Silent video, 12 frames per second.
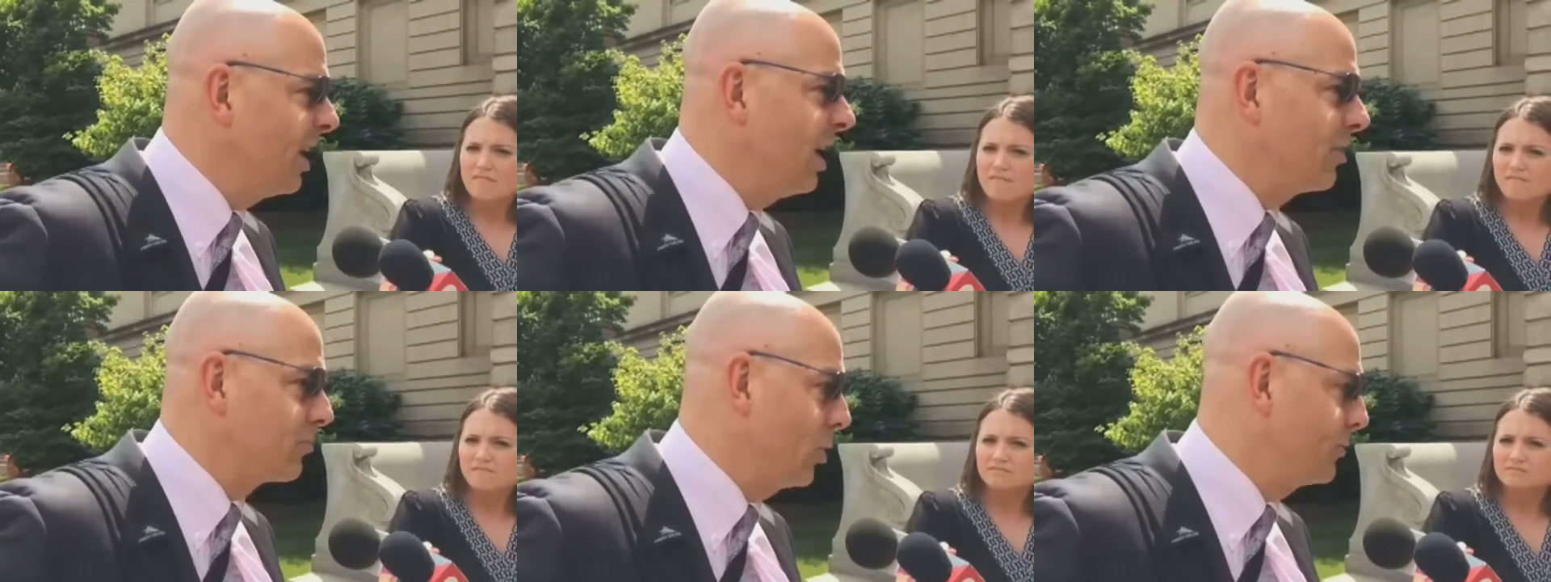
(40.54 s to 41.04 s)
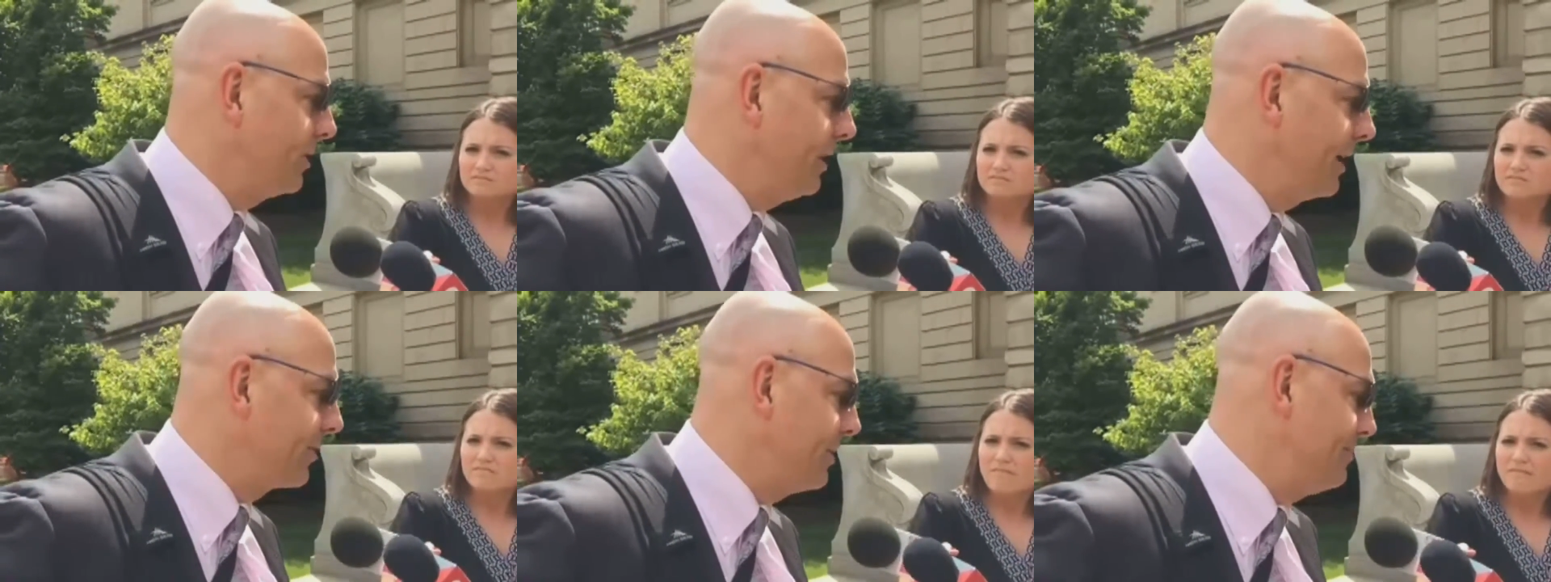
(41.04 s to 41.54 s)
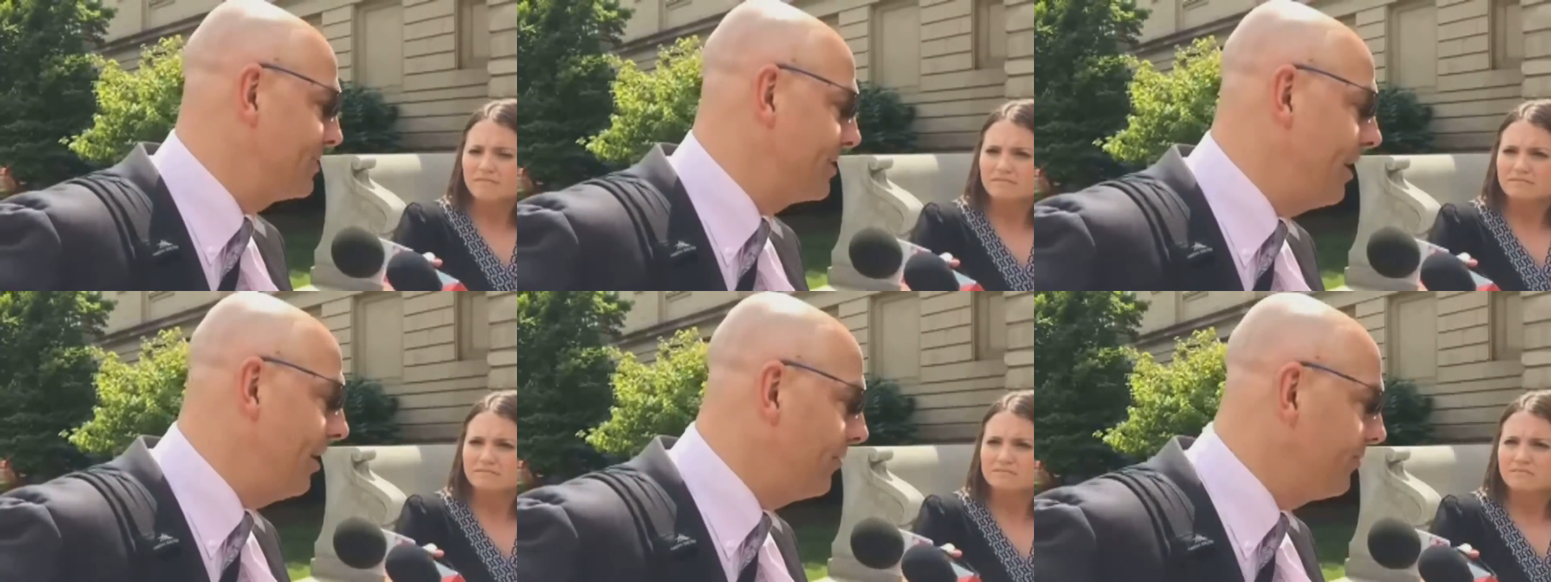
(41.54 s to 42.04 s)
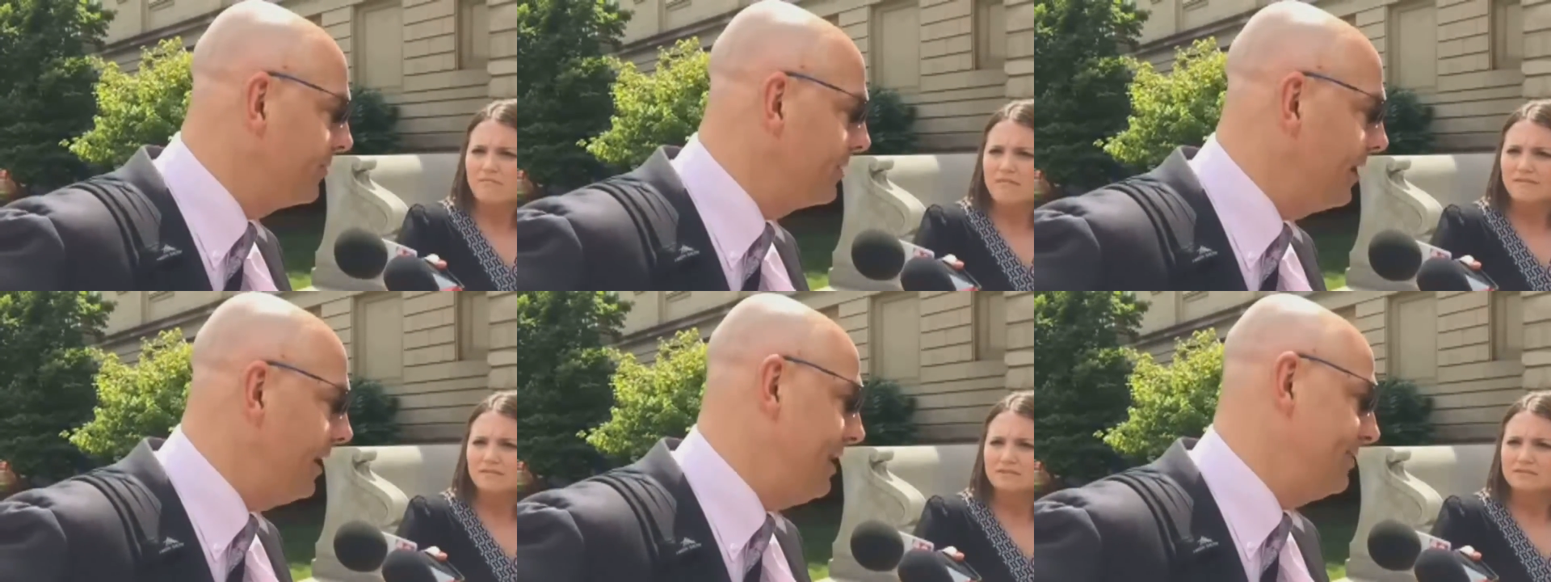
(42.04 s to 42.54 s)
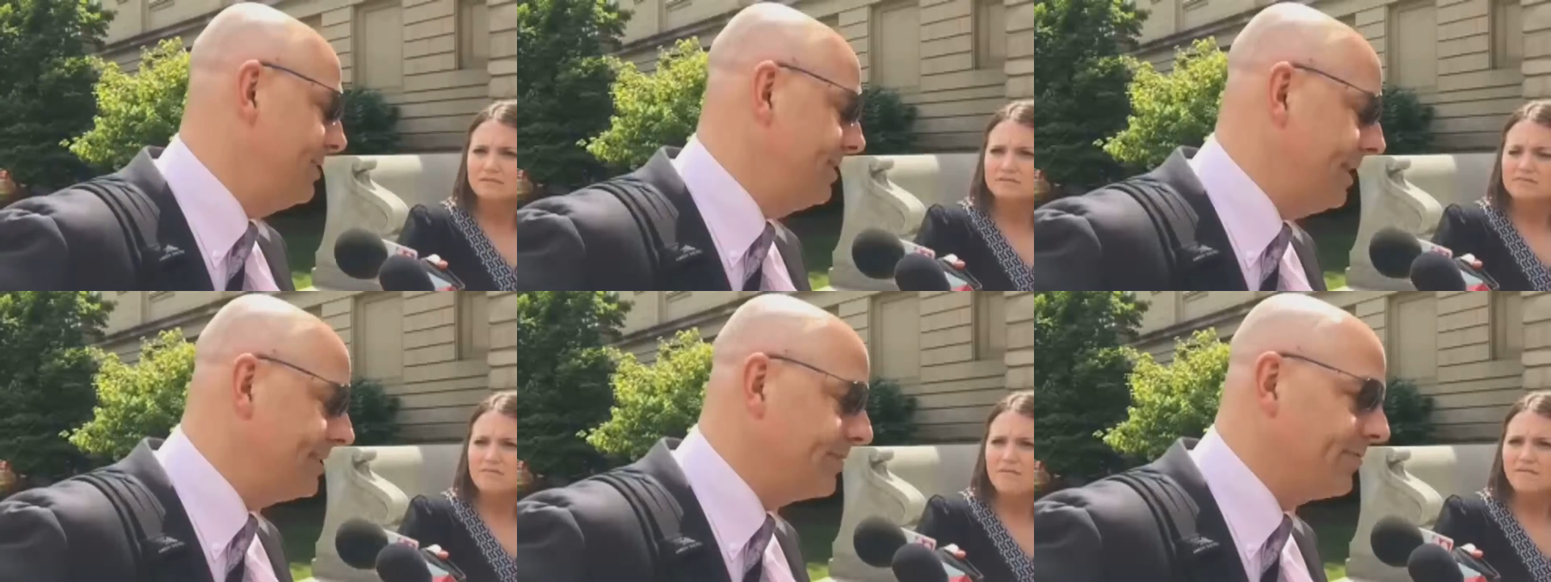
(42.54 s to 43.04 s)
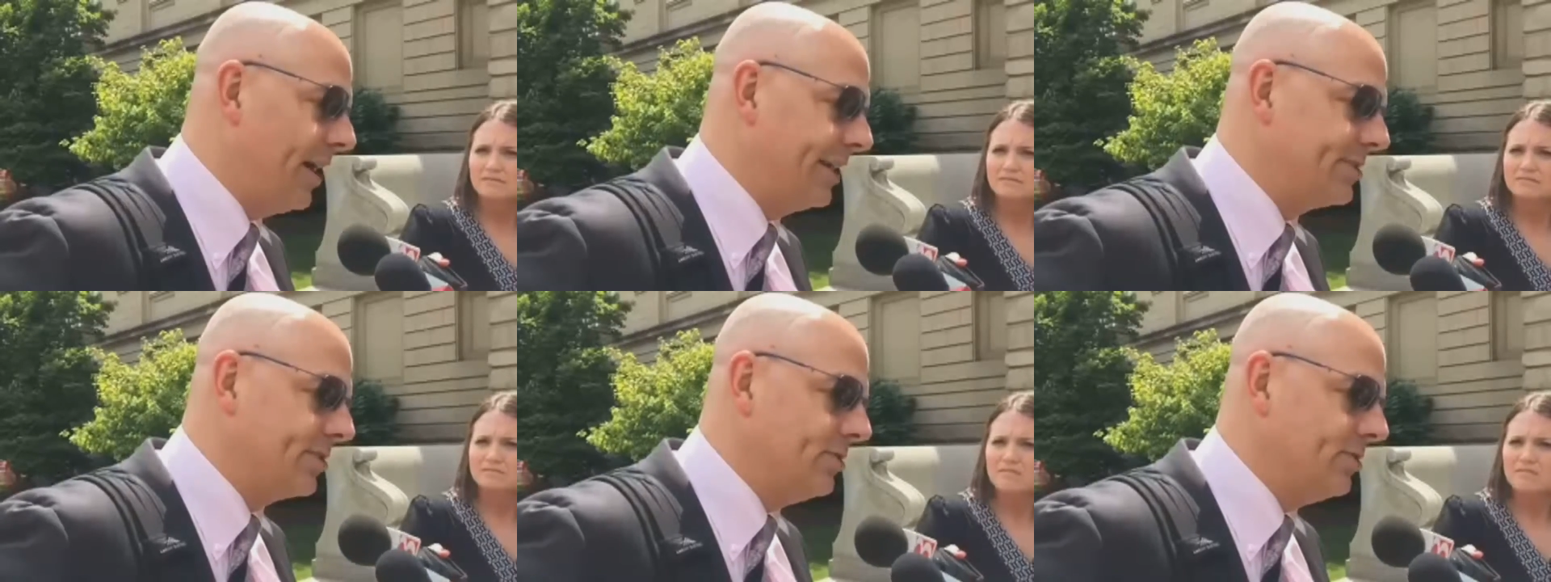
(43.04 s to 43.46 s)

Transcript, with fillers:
Speaker 1: uh, wrote the letter himself, as he testified to,